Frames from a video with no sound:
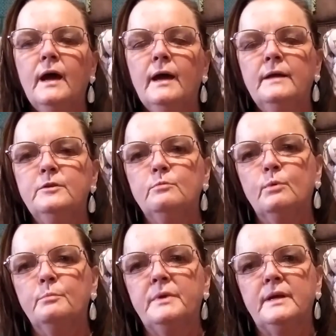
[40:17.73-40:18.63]
and you
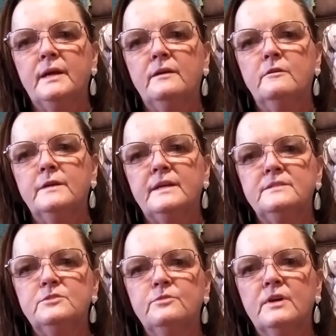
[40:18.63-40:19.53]
will be entered
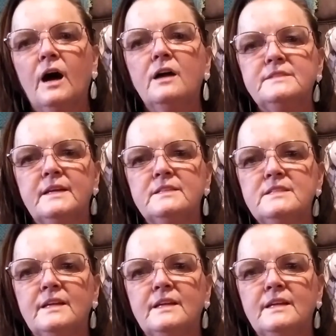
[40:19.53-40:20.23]
into the contest